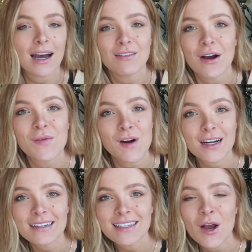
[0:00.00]
have not
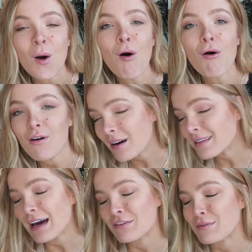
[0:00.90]
worked
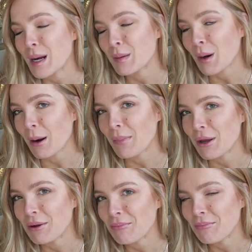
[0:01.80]
or left my
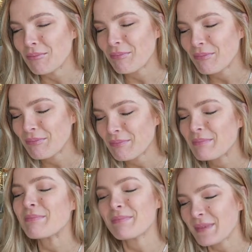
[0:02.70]
apartment
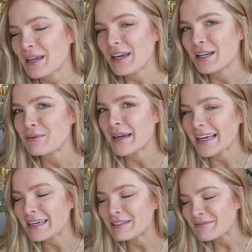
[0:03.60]
in a
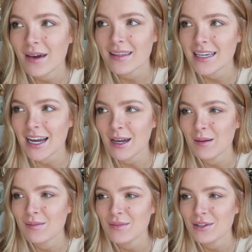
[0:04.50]
week. By the
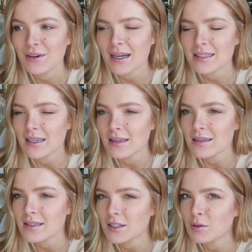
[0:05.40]
time you guys see
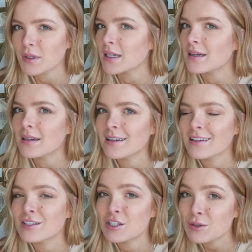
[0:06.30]
this, it'll be
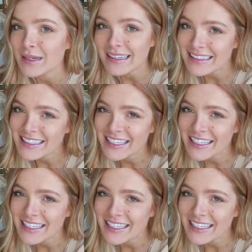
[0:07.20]
two weeks